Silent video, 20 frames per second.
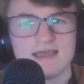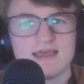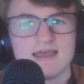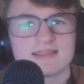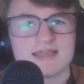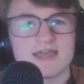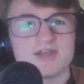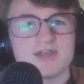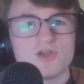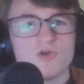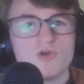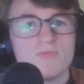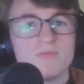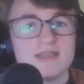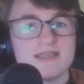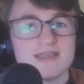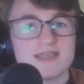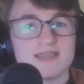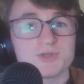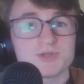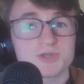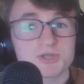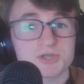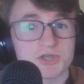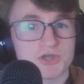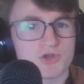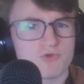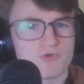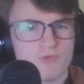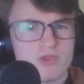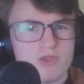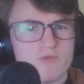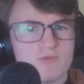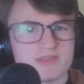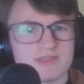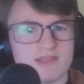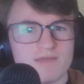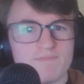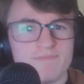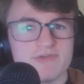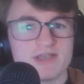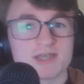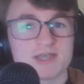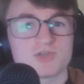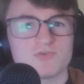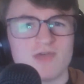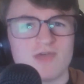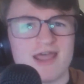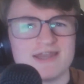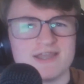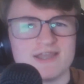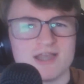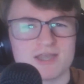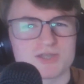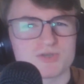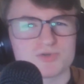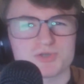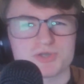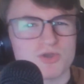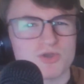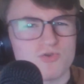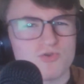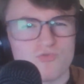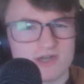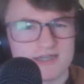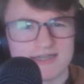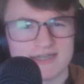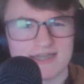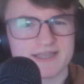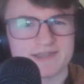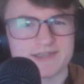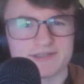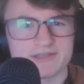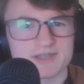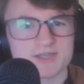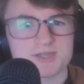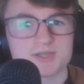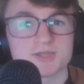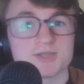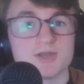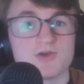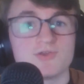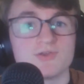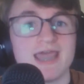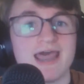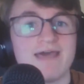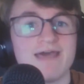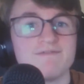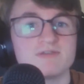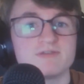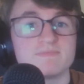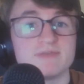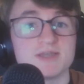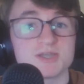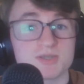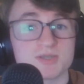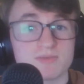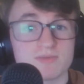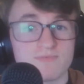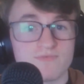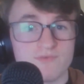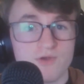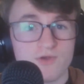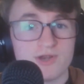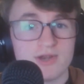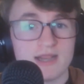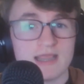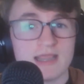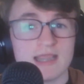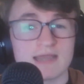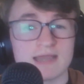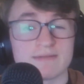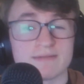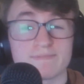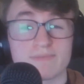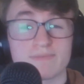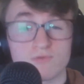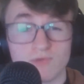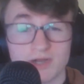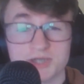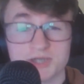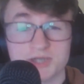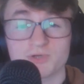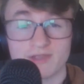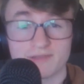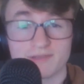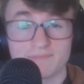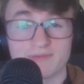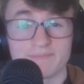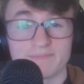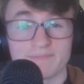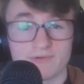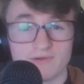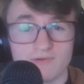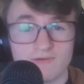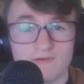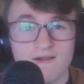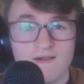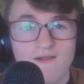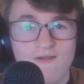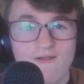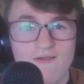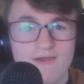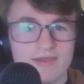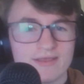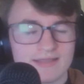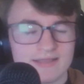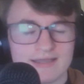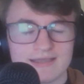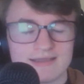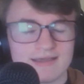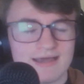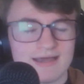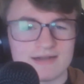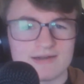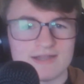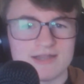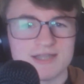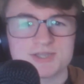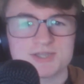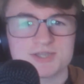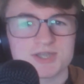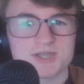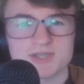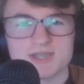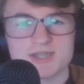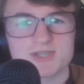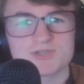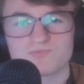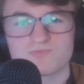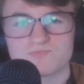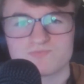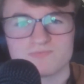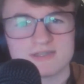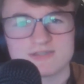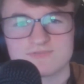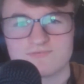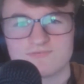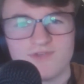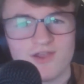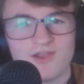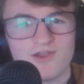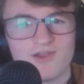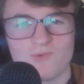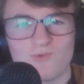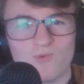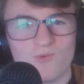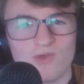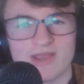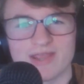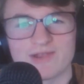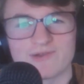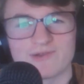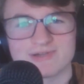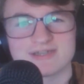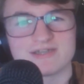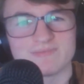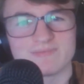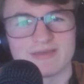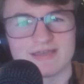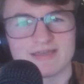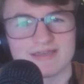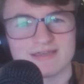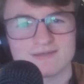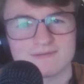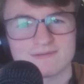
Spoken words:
that nobody can just agree with them because their ideas are so ridiculous. No, they have to be subverting and pressuring people. Like, I don't, it's just it's very weird to me.